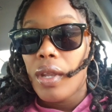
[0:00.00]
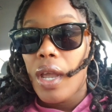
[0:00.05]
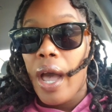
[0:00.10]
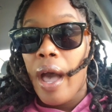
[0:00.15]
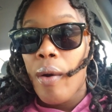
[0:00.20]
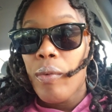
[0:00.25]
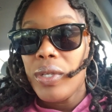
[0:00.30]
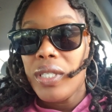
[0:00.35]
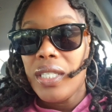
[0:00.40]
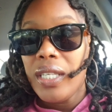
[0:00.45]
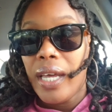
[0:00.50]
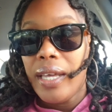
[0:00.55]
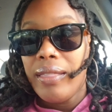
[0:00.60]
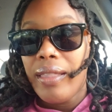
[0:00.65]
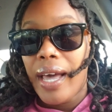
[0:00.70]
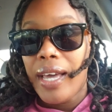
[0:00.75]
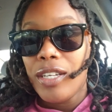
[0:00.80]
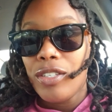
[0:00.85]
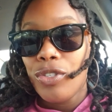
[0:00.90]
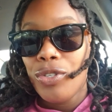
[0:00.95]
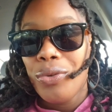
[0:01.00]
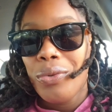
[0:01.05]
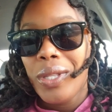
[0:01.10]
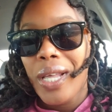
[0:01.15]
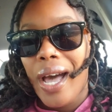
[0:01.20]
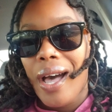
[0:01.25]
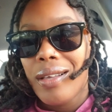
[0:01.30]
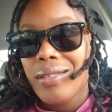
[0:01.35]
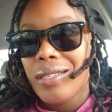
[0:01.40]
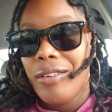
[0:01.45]
I would say, like
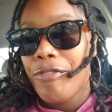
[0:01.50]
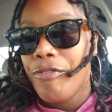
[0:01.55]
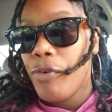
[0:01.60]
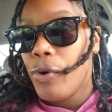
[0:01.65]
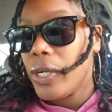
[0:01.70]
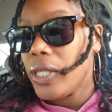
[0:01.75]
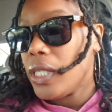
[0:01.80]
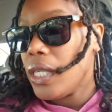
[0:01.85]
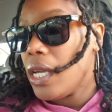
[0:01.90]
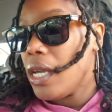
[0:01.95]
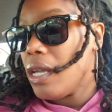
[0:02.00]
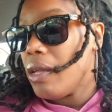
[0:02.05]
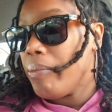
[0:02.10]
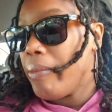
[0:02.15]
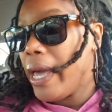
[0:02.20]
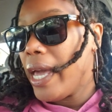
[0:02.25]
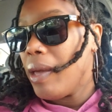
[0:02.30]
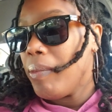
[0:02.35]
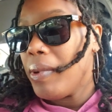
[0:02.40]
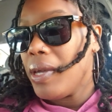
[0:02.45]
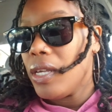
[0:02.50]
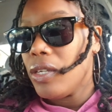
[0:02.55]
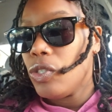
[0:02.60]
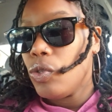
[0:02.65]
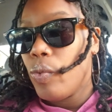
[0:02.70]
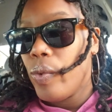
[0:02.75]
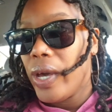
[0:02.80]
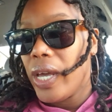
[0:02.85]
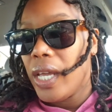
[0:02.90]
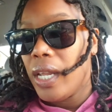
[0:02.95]
2014 maybe, is
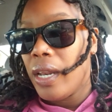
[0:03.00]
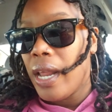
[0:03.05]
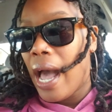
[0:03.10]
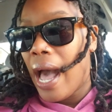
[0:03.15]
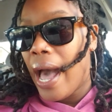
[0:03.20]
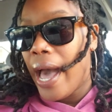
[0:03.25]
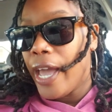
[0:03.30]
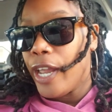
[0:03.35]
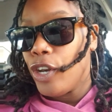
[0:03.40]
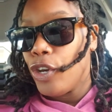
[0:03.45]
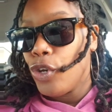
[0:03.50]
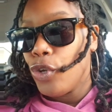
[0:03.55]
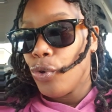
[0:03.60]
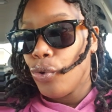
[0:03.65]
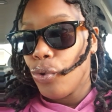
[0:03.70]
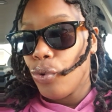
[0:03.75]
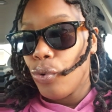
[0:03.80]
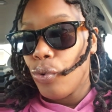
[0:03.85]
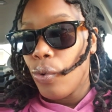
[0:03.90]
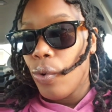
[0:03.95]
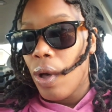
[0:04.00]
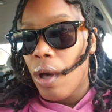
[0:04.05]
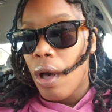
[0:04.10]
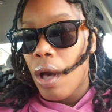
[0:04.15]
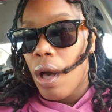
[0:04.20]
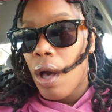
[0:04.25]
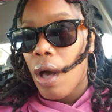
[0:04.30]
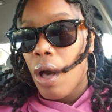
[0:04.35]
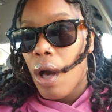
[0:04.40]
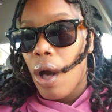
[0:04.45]
when I knew,
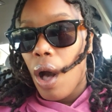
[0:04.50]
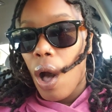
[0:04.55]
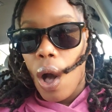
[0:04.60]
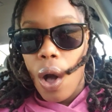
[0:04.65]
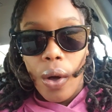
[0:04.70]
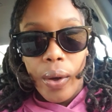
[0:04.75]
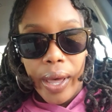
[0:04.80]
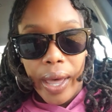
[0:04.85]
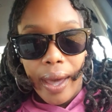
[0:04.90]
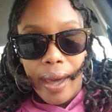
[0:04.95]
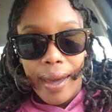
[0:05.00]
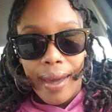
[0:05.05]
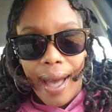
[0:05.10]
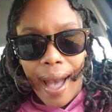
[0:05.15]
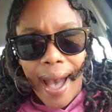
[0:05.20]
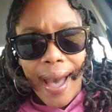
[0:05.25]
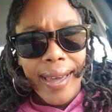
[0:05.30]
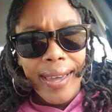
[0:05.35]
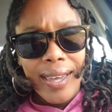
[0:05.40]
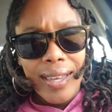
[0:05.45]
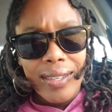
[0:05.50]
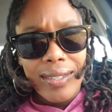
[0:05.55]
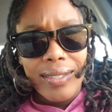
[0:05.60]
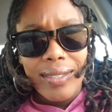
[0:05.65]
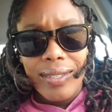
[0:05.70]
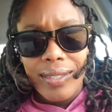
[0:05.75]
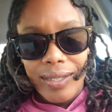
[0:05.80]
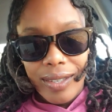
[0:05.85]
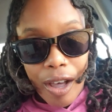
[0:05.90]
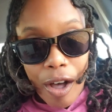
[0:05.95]
okay, I can
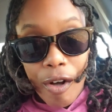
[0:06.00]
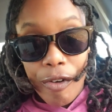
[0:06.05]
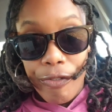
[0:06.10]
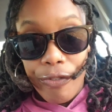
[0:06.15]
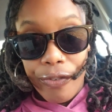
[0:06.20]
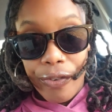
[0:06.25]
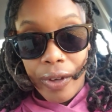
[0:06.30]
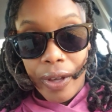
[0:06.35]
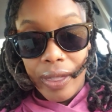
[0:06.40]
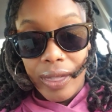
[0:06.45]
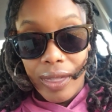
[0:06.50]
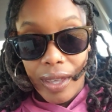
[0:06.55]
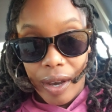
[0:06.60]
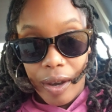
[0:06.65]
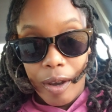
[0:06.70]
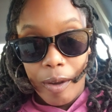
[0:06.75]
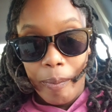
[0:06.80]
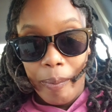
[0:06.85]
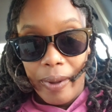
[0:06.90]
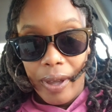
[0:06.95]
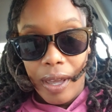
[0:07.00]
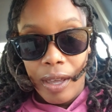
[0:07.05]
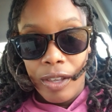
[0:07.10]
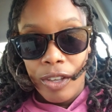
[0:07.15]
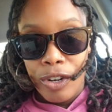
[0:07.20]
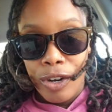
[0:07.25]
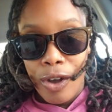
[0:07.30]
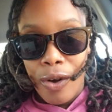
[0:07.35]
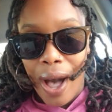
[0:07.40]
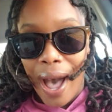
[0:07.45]
self-therapy.
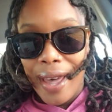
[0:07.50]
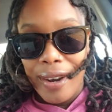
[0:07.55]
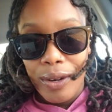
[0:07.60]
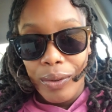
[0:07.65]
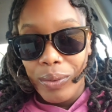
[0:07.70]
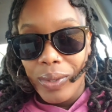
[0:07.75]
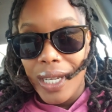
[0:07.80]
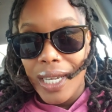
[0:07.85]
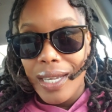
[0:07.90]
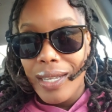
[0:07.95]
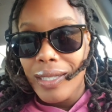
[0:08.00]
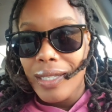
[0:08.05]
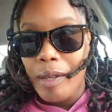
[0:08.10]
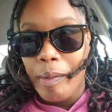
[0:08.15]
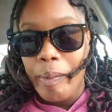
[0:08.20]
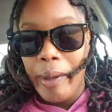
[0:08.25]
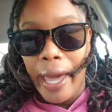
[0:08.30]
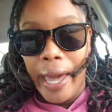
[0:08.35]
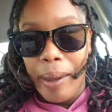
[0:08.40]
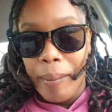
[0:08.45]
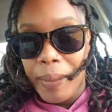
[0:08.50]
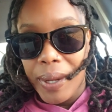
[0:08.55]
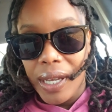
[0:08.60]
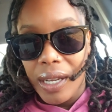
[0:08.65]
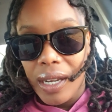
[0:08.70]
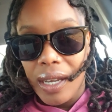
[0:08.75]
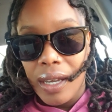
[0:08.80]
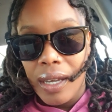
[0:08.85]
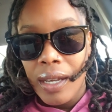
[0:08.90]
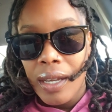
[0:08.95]
I don't need to pay
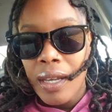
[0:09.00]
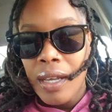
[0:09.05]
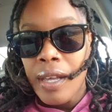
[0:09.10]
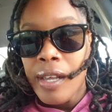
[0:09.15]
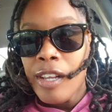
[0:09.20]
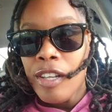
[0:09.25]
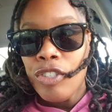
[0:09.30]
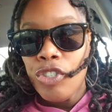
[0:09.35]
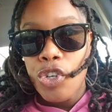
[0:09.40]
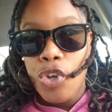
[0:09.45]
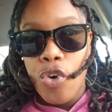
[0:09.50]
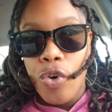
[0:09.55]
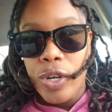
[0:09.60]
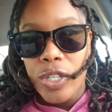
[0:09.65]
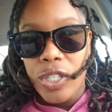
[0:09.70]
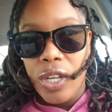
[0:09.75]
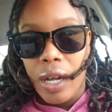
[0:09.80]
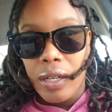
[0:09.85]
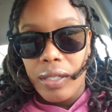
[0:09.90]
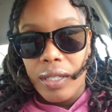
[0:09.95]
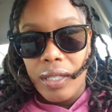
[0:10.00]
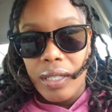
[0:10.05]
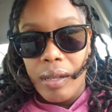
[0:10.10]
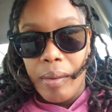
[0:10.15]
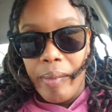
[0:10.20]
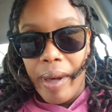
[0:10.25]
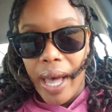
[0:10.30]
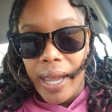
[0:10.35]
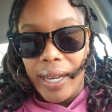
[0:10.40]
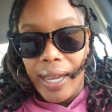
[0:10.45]
money to go and talk to
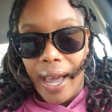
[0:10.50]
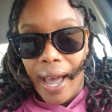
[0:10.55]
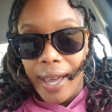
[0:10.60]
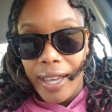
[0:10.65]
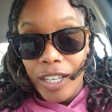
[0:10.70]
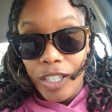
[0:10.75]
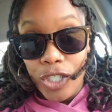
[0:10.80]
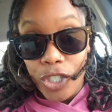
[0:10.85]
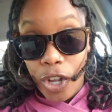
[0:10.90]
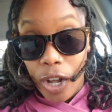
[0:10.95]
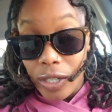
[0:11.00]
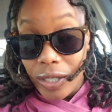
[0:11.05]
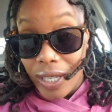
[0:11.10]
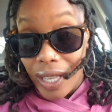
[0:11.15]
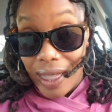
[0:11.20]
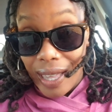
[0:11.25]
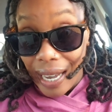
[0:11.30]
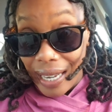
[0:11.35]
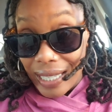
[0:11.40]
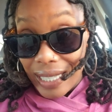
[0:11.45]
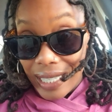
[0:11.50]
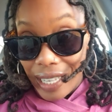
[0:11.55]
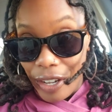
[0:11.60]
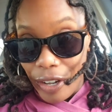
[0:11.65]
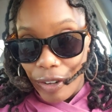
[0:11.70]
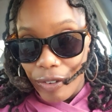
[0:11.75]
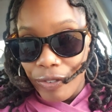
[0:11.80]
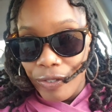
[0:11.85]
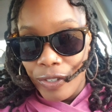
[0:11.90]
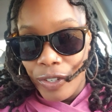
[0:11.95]
somebody. I can talk to
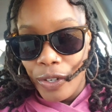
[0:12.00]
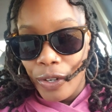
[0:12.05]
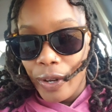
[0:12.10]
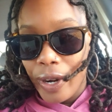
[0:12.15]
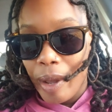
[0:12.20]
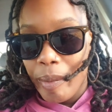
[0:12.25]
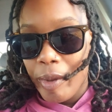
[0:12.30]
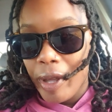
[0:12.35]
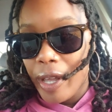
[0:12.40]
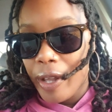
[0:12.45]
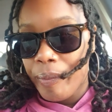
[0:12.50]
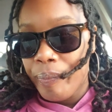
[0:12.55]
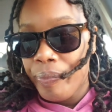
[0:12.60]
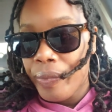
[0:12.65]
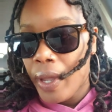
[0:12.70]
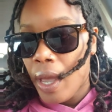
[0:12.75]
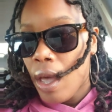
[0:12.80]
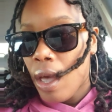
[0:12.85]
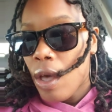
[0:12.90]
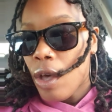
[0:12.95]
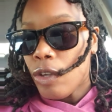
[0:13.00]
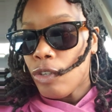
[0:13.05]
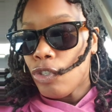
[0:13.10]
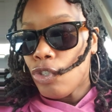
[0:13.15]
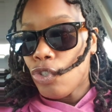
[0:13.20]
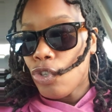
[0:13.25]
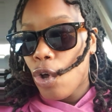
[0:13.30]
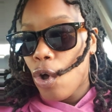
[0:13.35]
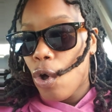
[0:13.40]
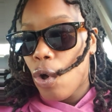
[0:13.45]
thyself. You know what I mean?
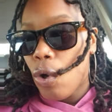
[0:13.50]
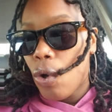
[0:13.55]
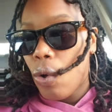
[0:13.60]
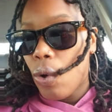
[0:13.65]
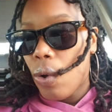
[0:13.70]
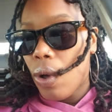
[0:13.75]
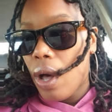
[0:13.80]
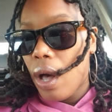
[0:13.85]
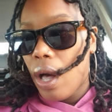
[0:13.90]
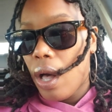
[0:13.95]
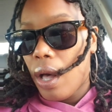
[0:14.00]
So,